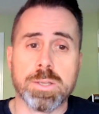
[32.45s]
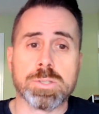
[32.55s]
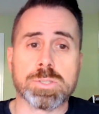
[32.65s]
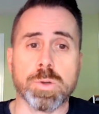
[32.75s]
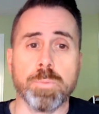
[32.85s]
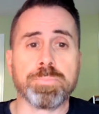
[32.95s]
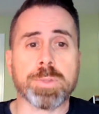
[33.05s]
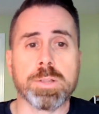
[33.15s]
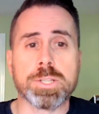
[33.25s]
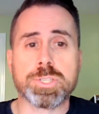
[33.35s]
So
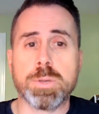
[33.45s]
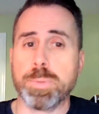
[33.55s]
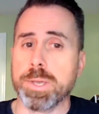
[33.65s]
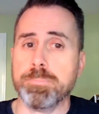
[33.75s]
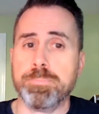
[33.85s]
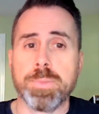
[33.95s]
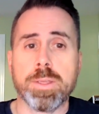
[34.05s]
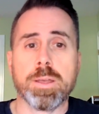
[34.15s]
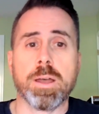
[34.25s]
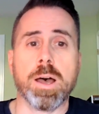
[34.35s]
let's jump in.
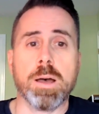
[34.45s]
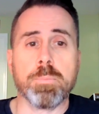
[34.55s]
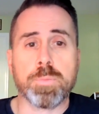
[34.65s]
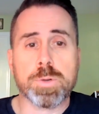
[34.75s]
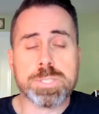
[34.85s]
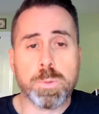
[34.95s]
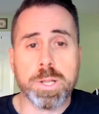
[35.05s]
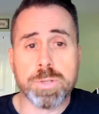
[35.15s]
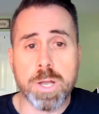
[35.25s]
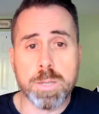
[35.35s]
First, I
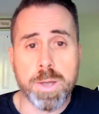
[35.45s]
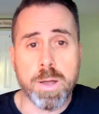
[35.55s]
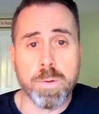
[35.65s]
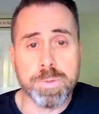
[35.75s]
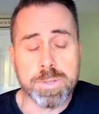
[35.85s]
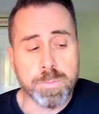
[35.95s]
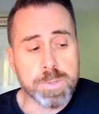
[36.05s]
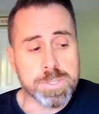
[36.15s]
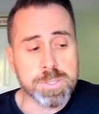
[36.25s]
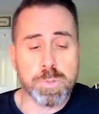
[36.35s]
want to talk about the
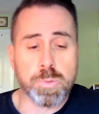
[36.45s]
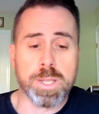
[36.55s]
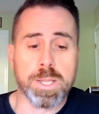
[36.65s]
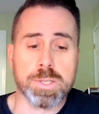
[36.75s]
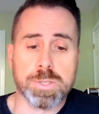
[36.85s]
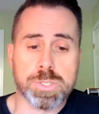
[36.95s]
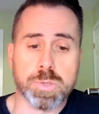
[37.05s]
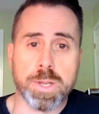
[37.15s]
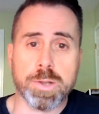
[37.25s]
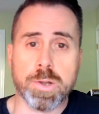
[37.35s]
differences between
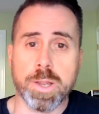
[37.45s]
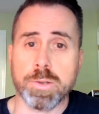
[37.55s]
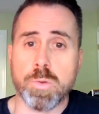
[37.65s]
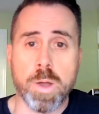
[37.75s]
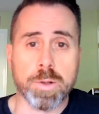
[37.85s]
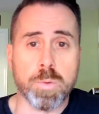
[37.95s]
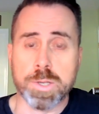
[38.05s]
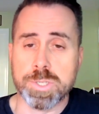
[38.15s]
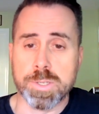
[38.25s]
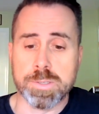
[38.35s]
screener and quant
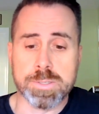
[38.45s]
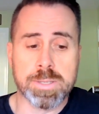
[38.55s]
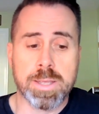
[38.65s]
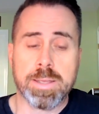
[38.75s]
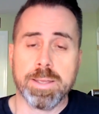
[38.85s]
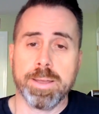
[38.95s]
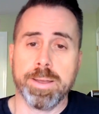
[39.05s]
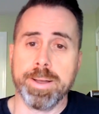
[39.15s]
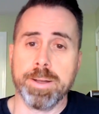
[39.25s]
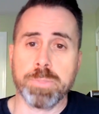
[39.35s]
questions.
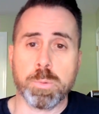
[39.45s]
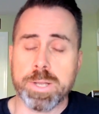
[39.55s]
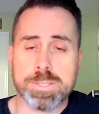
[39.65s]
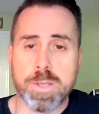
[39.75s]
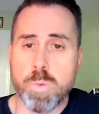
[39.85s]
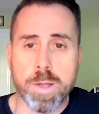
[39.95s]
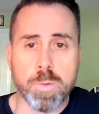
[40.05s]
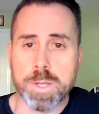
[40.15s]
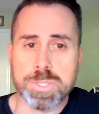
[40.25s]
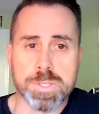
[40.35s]
And when I say quant
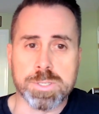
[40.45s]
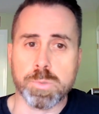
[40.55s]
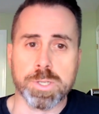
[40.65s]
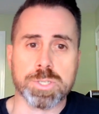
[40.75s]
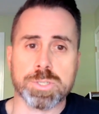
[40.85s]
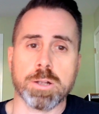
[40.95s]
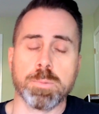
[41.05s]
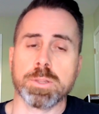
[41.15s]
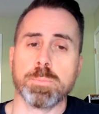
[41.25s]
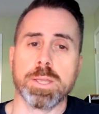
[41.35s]
questions, I'm really just talking
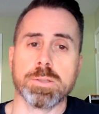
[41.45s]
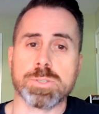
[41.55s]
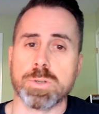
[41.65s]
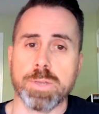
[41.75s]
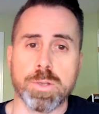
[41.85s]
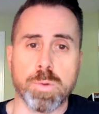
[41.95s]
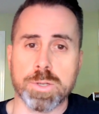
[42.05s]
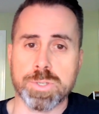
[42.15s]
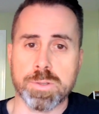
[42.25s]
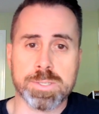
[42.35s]
about the main survey
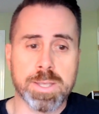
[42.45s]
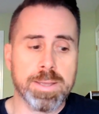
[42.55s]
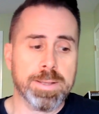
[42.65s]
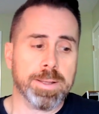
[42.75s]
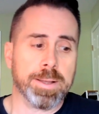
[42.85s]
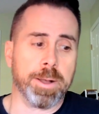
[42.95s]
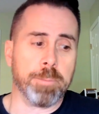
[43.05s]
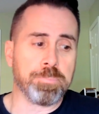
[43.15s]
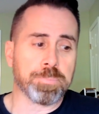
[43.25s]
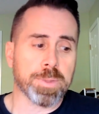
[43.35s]
questions.
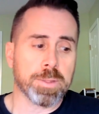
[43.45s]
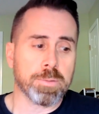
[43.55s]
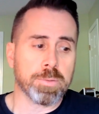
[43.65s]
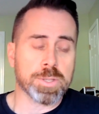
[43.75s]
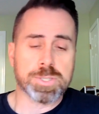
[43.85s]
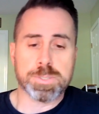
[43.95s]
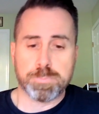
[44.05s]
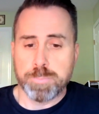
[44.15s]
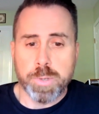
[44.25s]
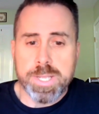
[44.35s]
Um, this is
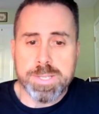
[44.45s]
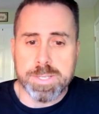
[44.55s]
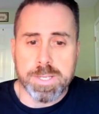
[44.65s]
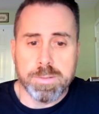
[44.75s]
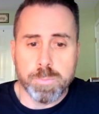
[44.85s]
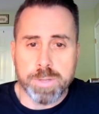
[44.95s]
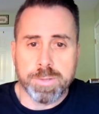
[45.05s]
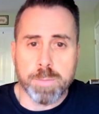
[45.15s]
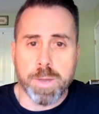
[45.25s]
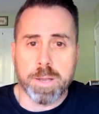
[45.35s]
pretty easy when you
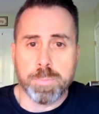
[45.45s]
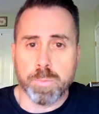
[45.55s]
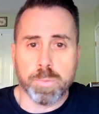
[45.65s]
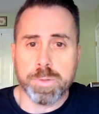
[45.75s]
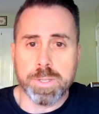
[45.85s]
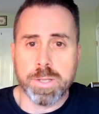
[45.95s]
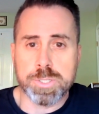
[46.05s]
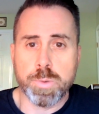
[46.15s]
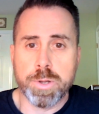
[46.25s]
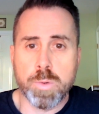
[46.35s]
think about it, but really a
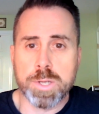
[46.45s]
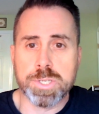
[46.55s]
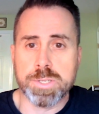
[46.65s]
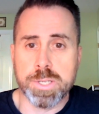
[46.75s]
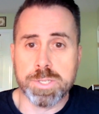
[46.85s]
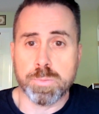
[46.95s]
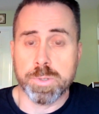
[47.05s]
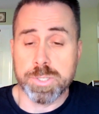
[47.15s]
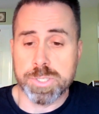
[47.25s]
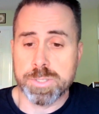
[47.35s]
screener question is
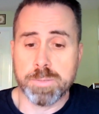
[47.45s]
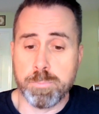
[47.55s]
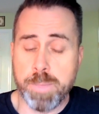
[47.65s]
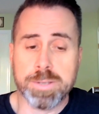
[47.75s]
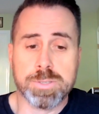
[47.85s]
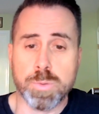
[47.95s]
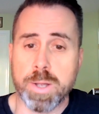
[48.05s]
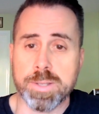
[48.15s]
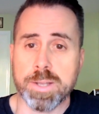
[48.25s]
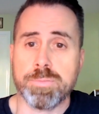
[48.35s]
really just meant to
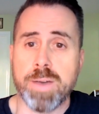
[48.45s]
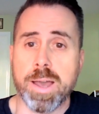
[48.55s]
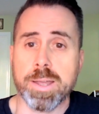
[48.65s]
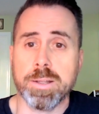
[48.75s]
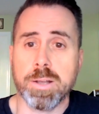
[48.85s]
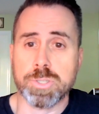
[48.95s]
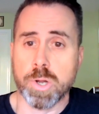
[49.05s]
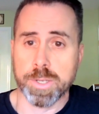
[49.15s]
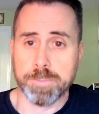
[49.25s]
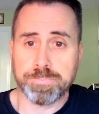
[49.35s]
identify a
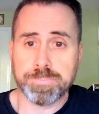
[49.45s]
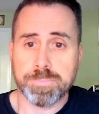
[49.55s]
target